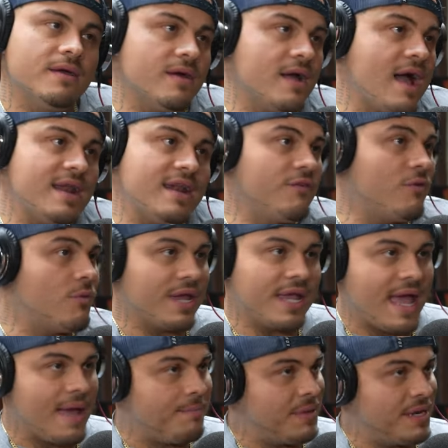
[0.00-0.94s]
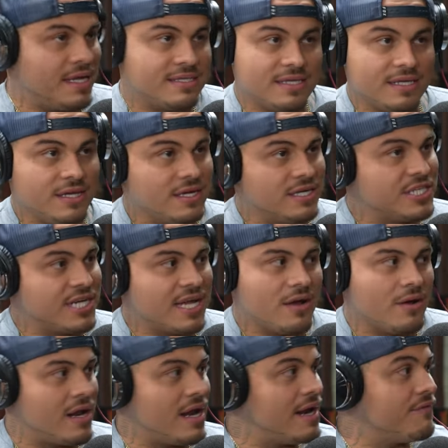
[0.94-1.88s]
Mm. I never went camping as a young
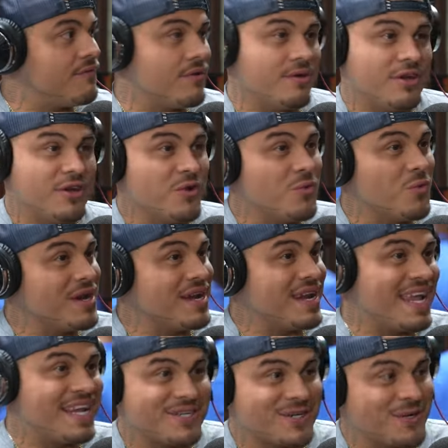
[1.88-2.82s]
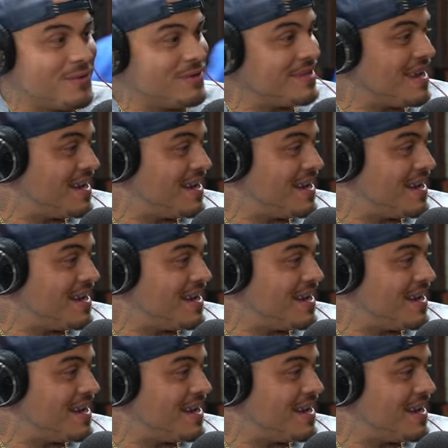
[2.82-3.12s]
child. I never knew what nature was.